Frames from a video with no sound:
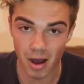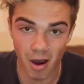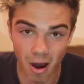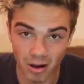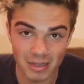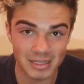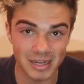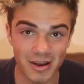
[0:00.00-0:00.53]

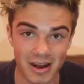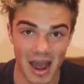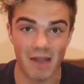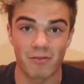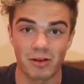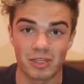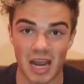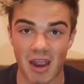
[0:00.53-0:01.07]
honestly, on
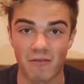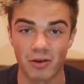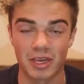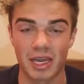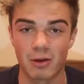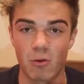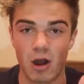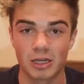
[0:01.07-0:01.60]
average, every
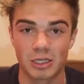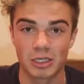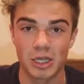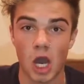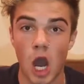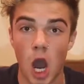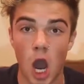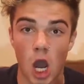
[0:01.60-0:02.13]
kid watches
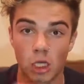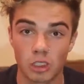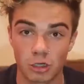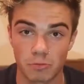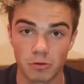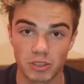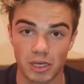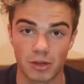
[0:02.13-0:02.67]

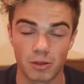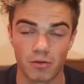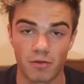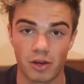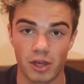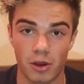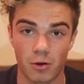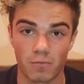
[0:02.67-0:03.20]
100% of their
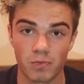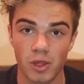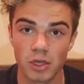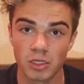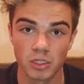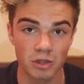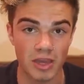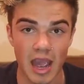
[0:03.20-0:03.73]
video.
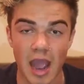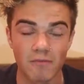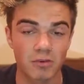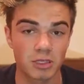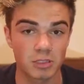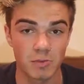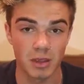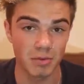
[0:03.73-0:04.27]
So the
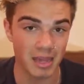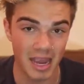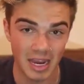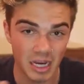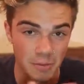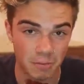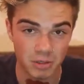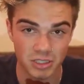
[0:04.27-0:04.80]
average is maybe
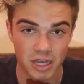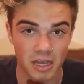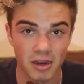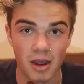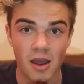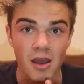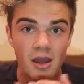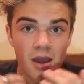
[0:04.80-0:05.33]

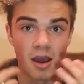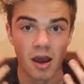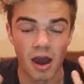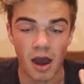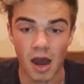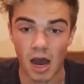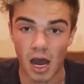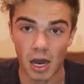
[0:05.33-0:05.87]
80%
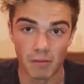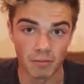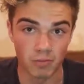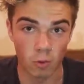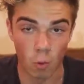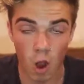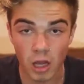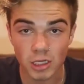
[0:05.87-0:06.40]

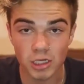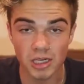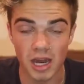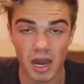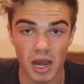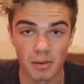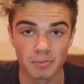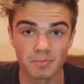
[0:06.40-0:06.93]
watch
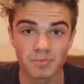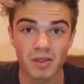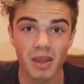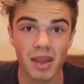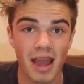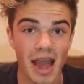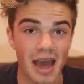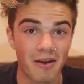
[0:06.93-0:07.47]
time
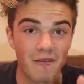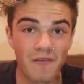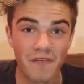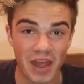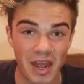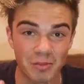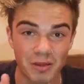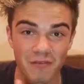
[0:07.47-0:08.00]
at a
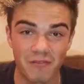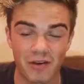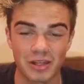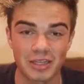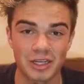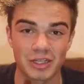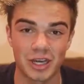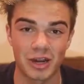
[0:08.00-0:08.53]
family
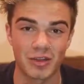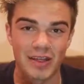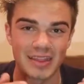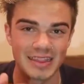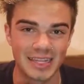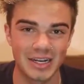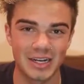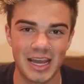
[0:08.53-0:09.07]
friendly channel
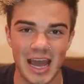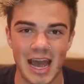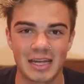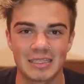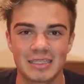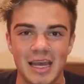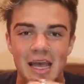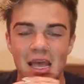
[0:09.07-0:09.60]
that literally
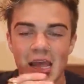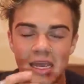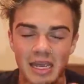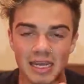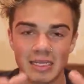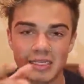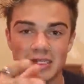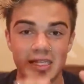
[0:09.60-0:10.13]
has,
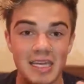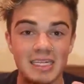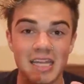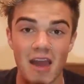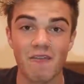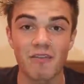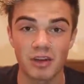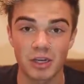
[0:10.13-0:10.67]
it is the
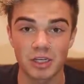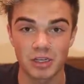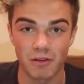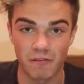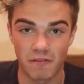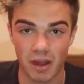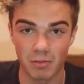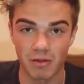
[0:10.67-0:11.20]
definition
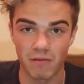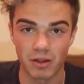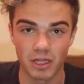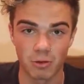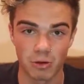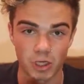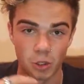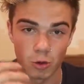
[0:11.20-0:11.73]
of family
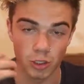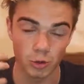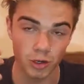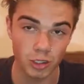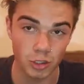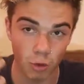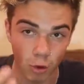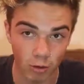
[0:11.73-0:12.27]
friendly. When you are
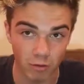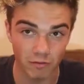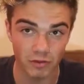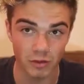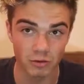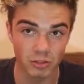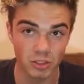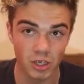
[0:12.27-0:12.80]
doing toy
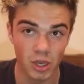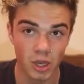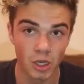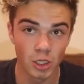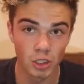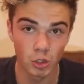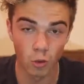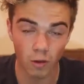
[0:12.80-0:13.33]
reviews,
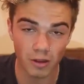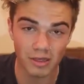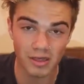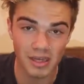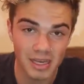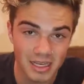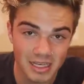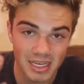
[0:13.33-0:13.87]
you are
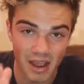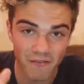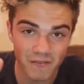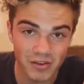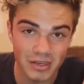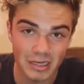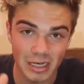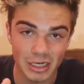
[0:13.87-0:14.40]
the
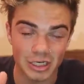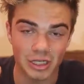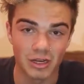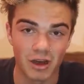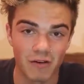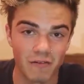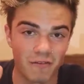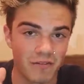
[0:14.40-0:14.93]

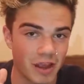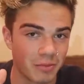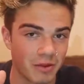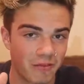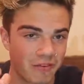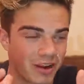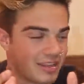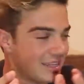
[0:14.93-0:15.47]
definition of
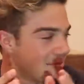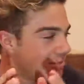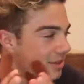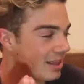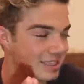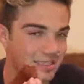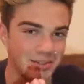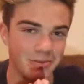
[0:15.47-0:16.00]
family friendly.
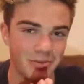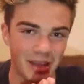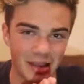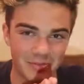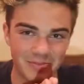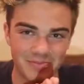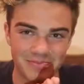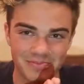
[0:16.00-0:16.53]
Bless you,
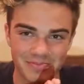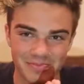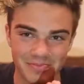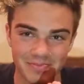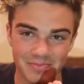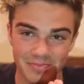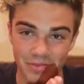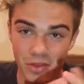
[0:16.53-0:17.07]
babe.
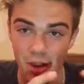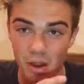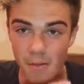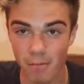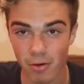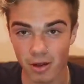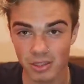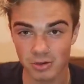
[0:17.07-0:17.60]

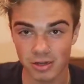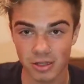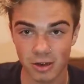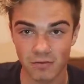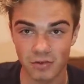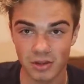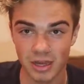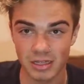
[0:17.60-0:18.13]
Bronze right
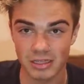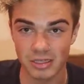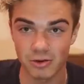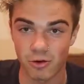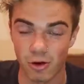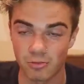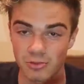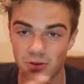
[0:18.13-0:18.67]
there, if you can't see
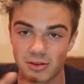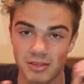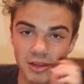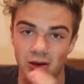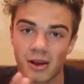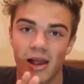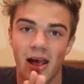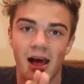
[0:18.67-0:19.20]
your arms right
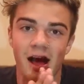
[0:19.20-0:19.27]
there.